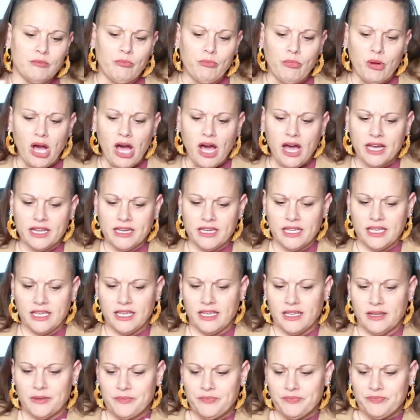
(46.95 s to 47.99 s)

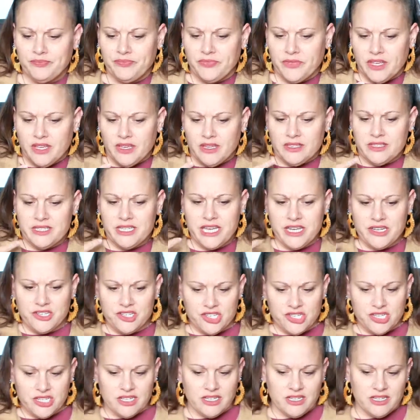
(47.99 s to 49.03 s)
body
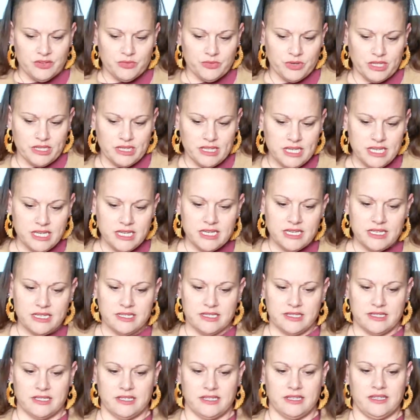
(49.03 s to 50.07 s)
tension and
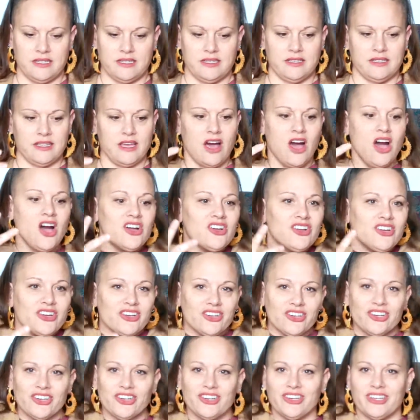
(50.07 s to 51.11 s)
release, and the
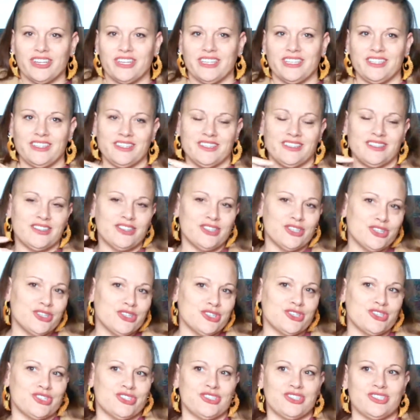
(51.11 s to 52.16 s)
hunger and
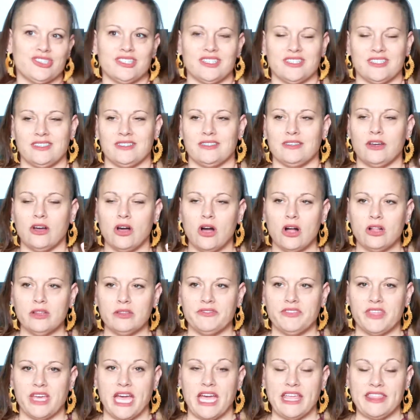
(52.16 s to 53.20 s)
thirst and all
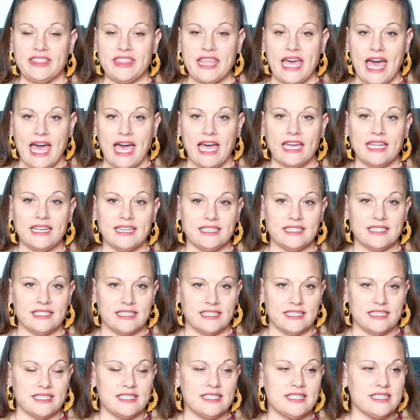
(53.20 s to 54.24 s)
of that,
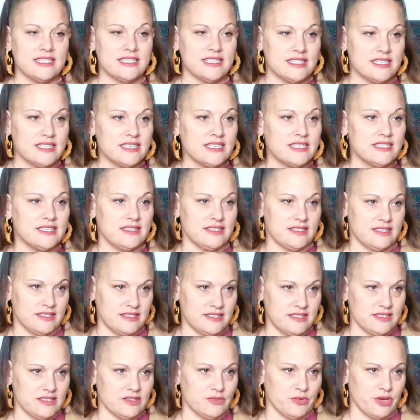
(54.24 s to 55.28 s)
this
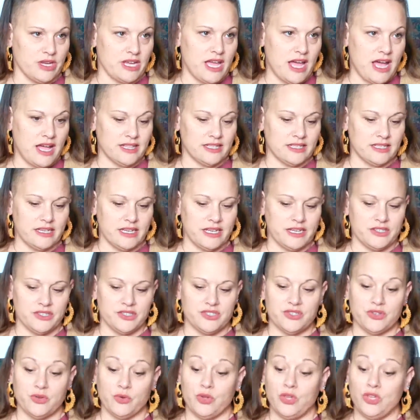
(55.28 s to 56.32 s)
is the reality. And
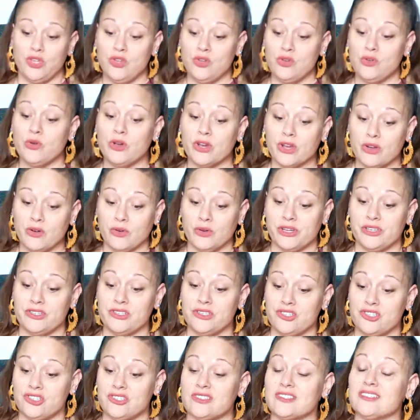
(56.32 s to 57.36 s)
so you are going
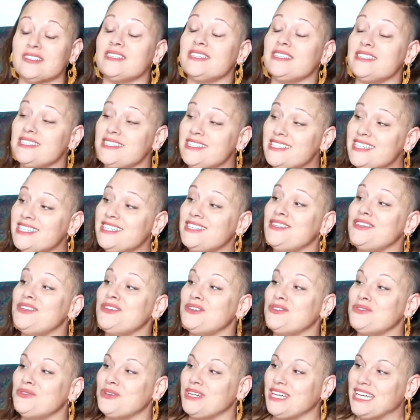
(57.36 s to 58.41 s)
to just
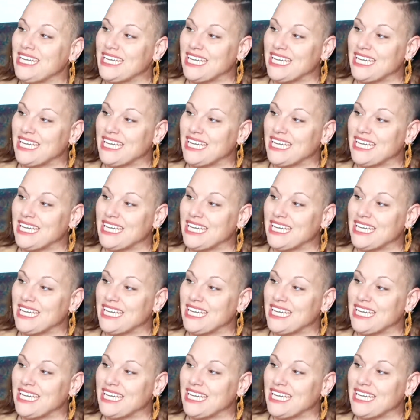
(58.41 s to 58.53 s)
continue